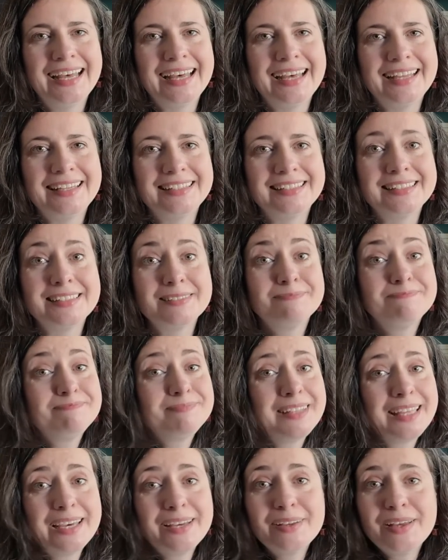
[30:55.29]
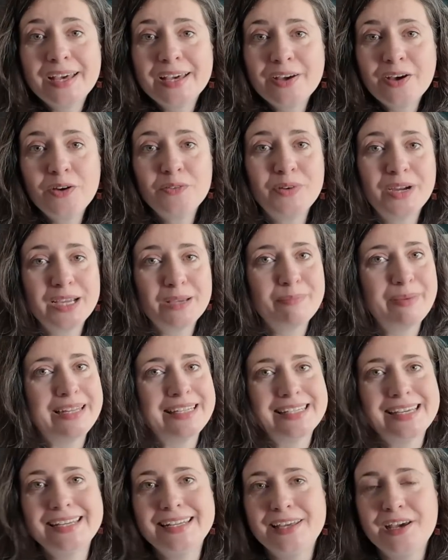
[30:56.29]
and yeah, I can't recommend
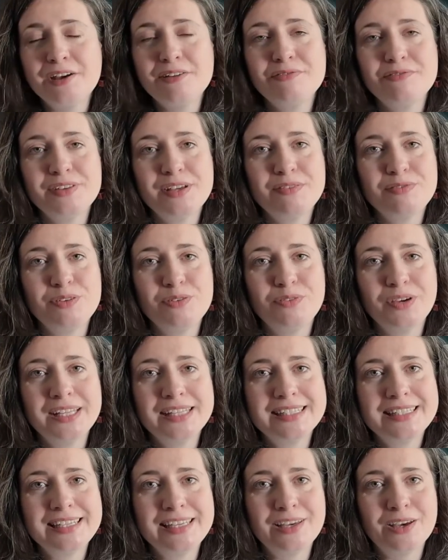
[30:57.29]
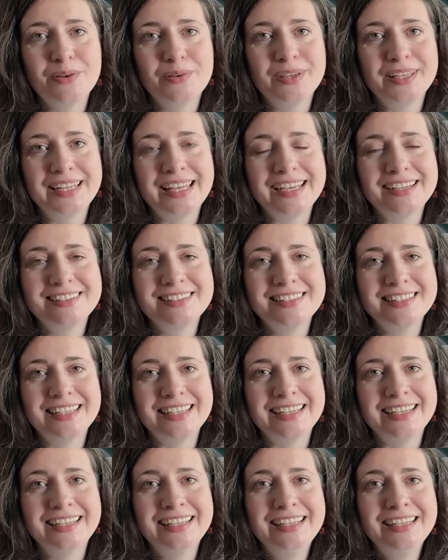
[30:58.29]
it enough. If you fancy going next
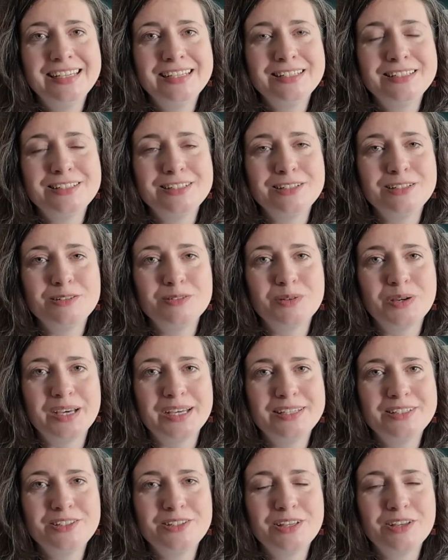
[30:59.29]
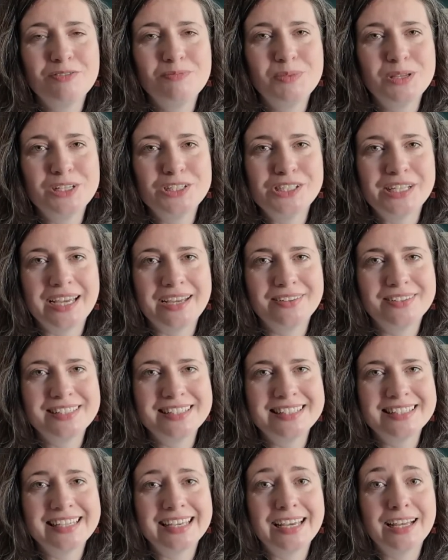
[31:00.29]
year, do give me a shout and
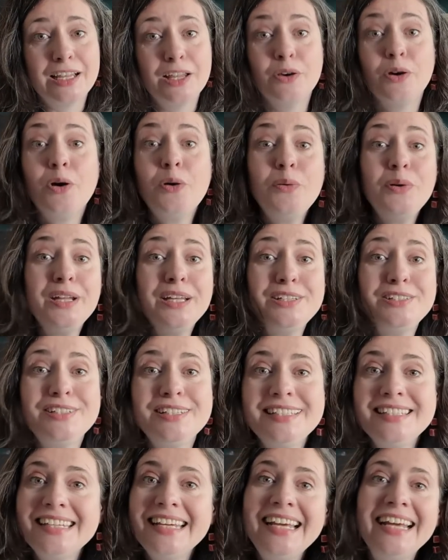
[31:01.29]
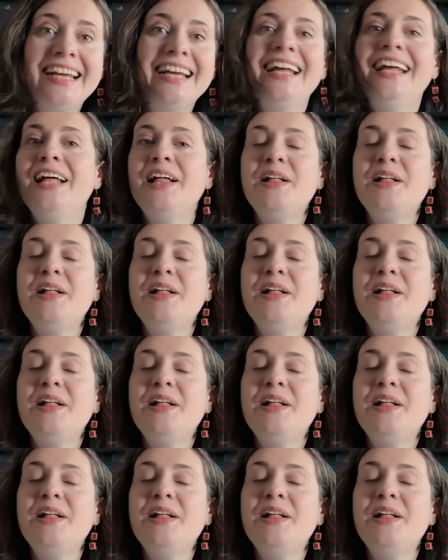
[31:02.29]
say hello. Oh, and I should say,